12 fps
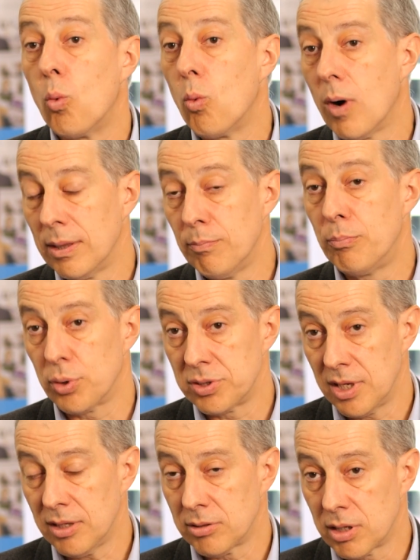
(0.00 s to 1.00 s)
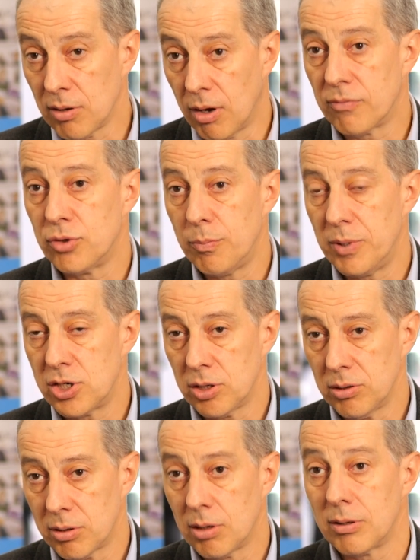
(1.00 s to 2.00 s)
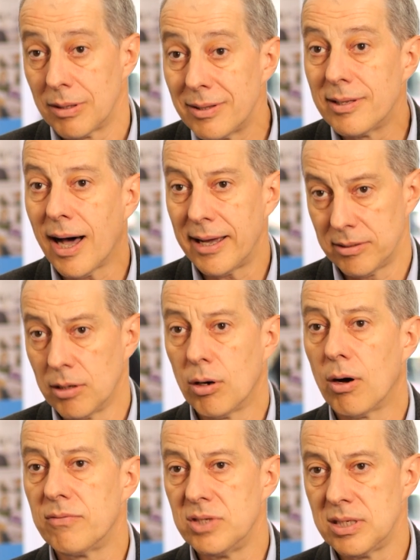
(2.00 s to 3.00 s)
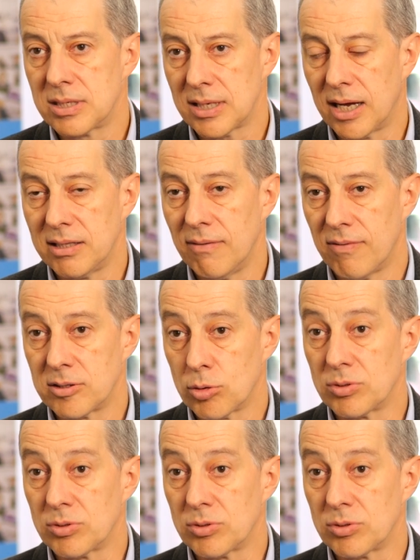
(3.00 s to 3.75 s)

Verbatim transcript: one percent of the patient died of this side effect.